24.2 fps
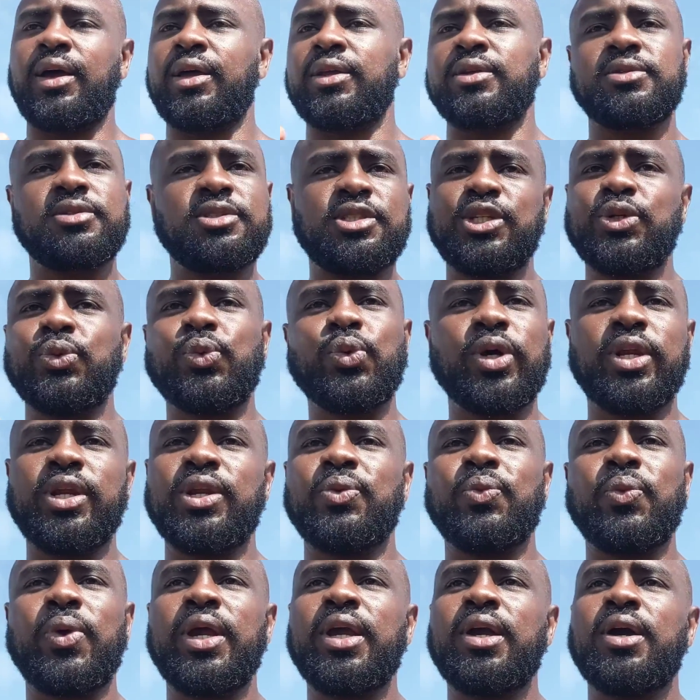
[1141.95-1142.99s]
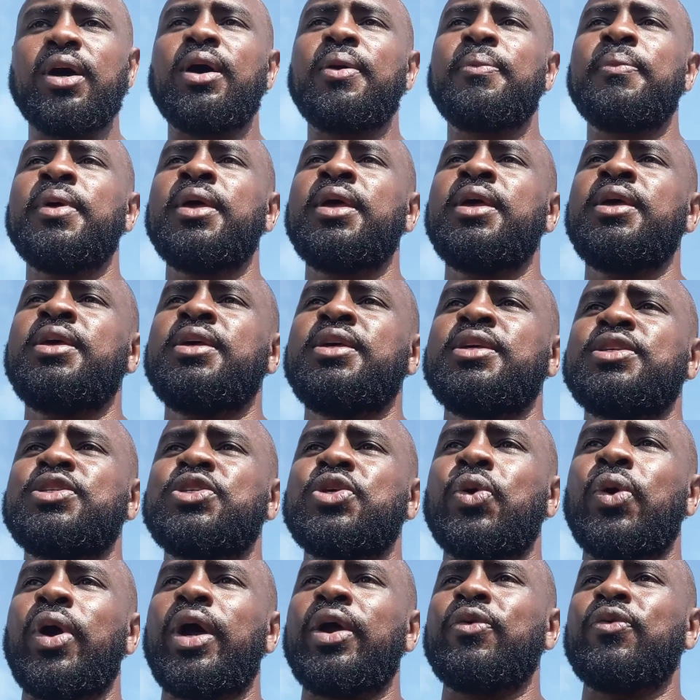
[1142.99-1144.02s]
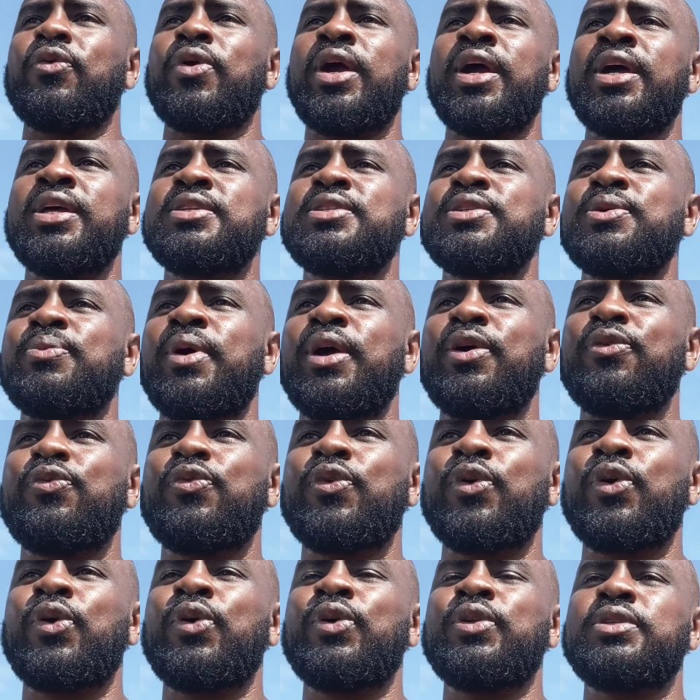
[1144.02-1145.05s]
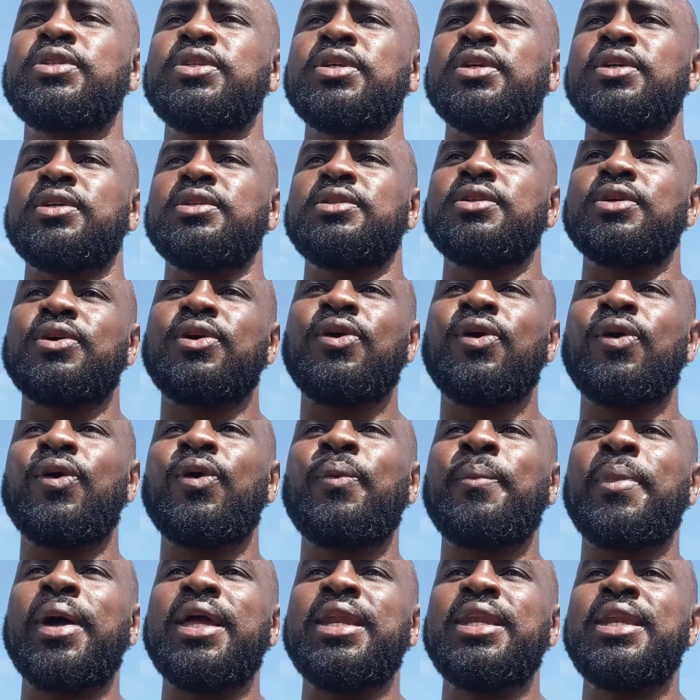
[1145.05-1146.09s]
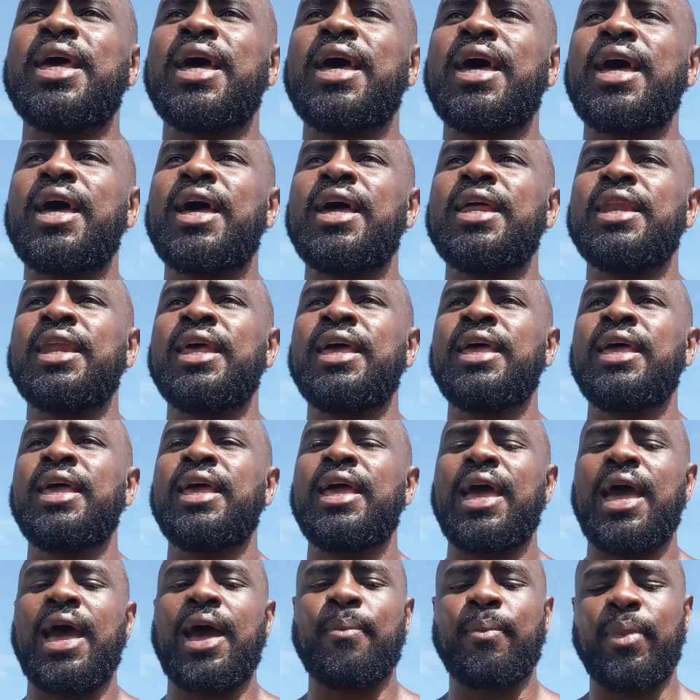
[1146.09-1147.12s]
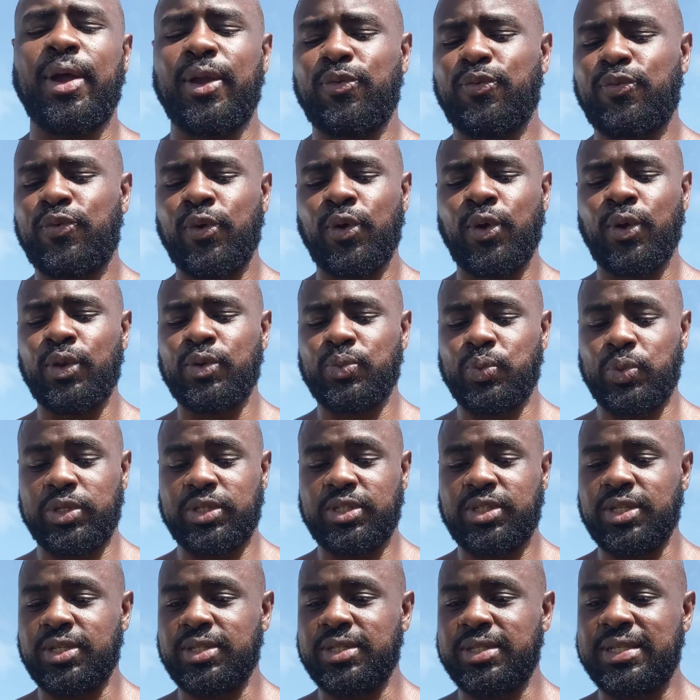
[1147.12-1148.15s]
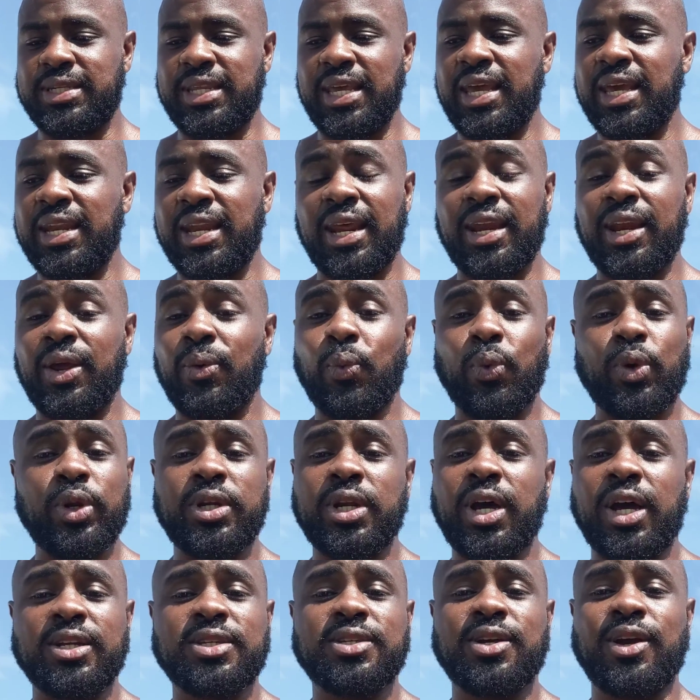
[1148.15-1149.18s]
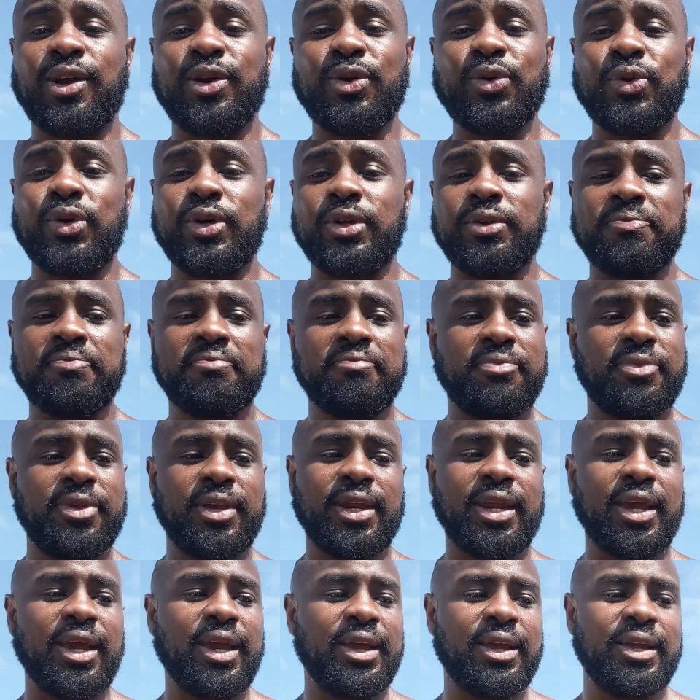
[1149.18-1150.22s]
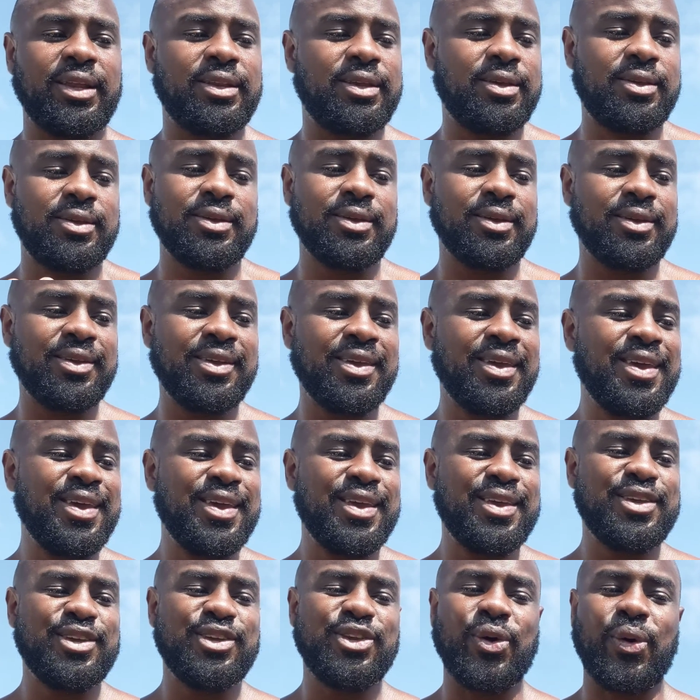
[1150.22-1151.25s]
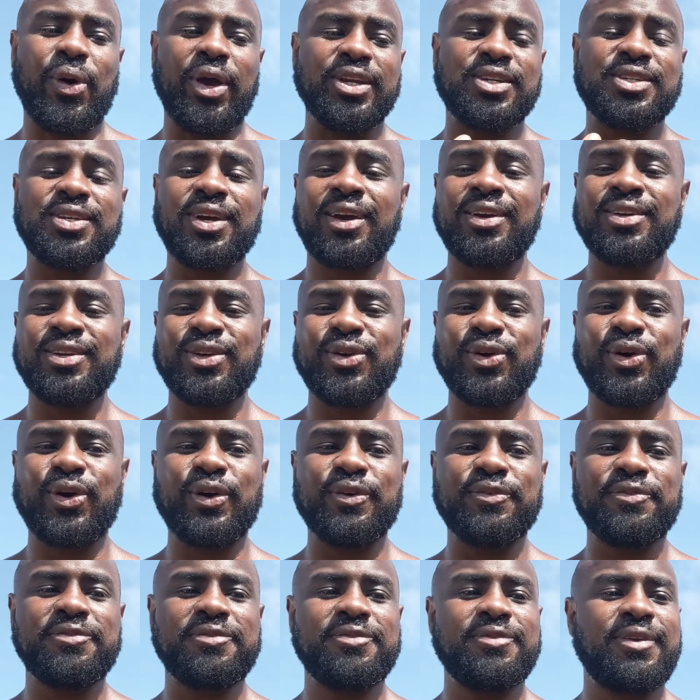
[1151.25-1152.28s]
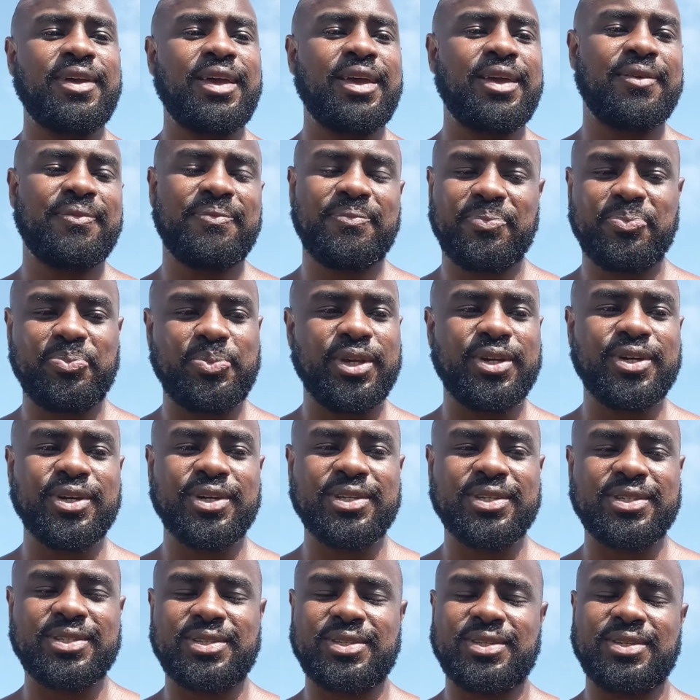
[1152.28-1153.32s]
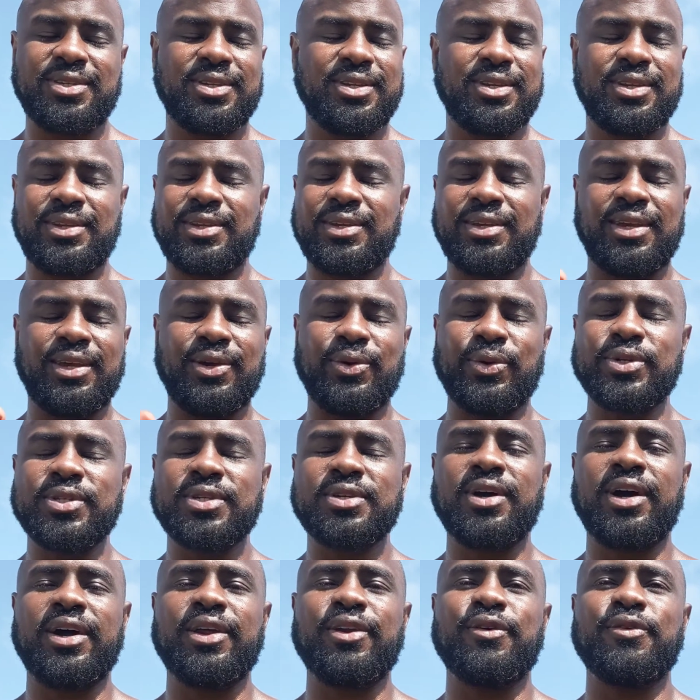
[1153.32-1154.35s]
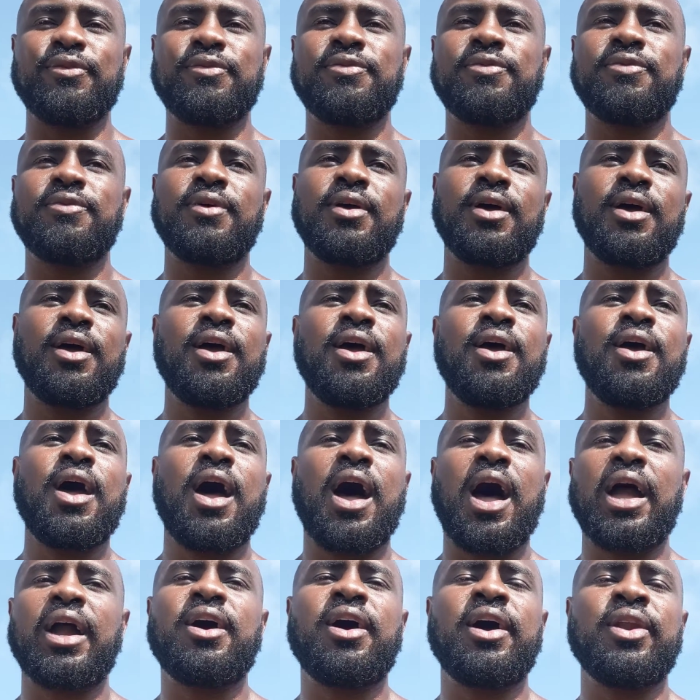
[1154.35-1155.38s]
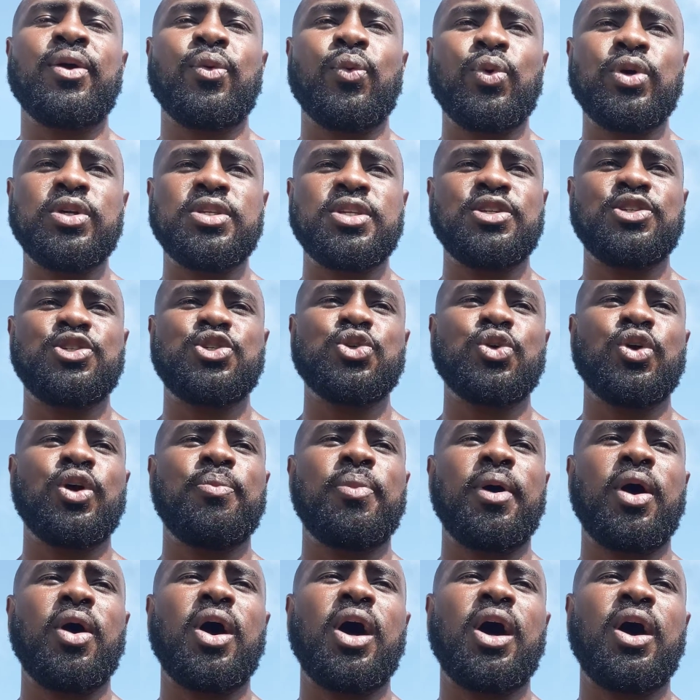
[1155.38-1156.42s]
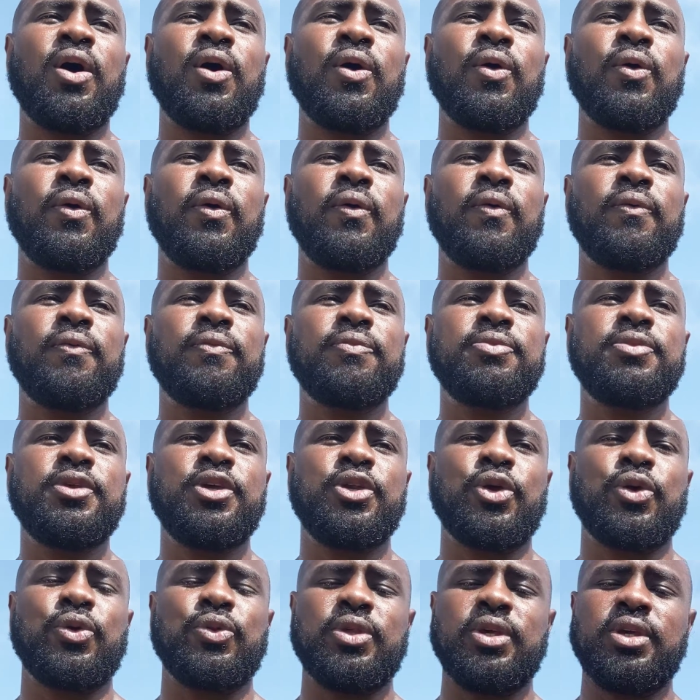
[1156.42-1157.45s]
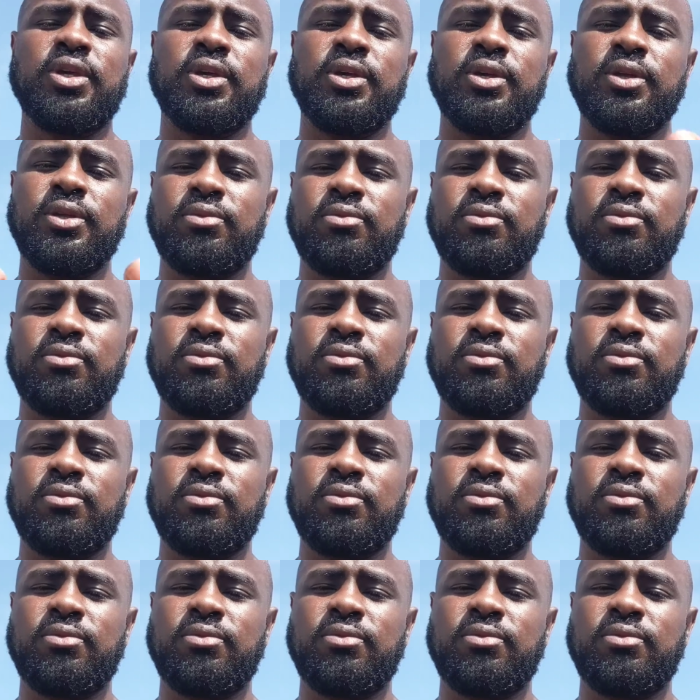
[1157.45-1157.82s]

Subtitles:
she wouldn't wake up. So I ran to my phone to call my dad, and my phone was just dead and it would not turn on. And I turned it off because it was I kind of wasn't sure about how, the